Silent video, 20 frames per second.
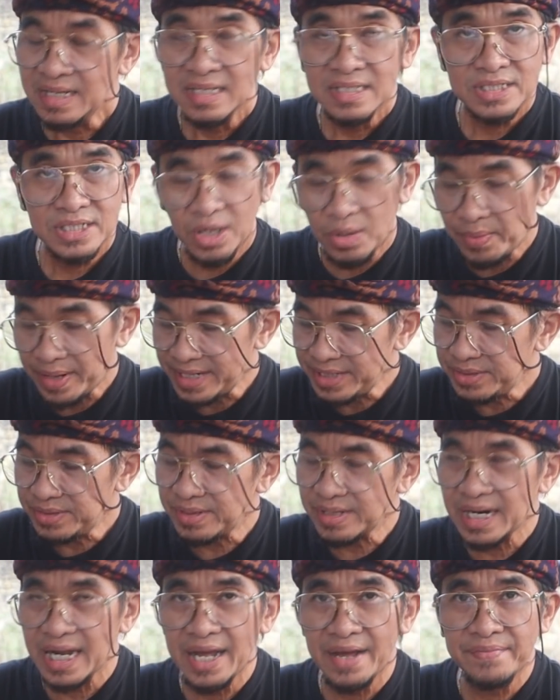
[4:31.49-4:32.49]
So when you
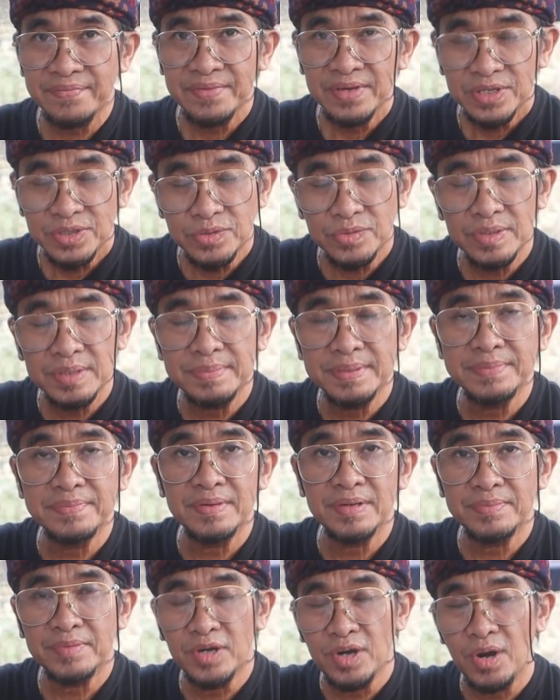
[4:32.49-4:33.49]
arrive, you will
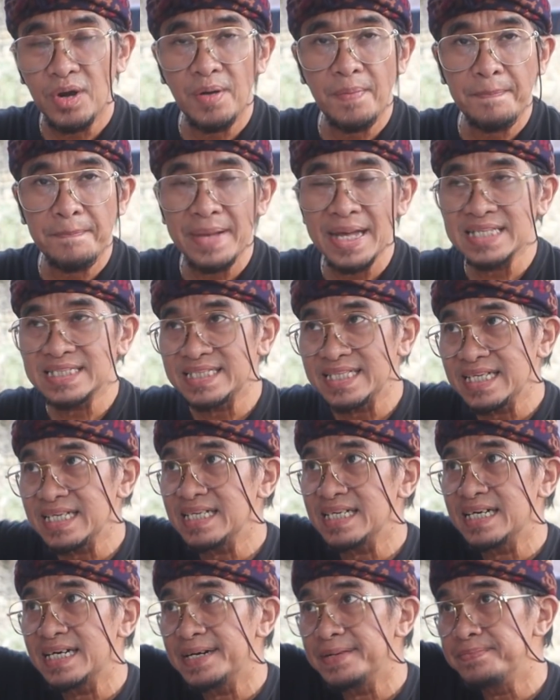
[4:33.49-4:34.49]
go
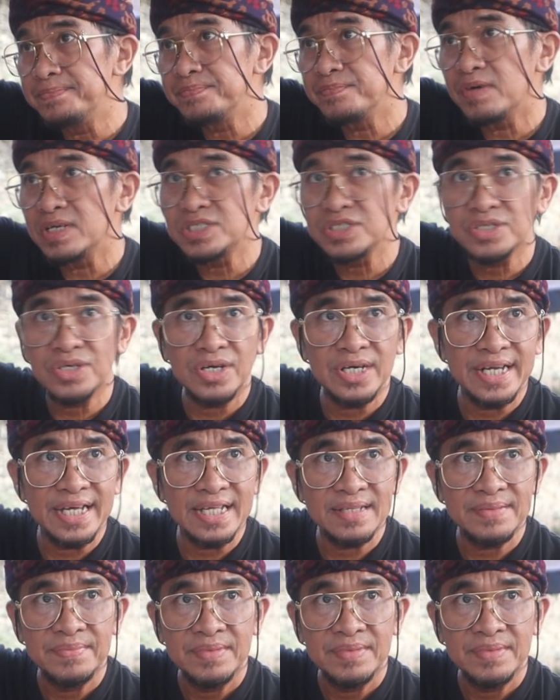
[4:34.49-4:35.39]
passing what you call that,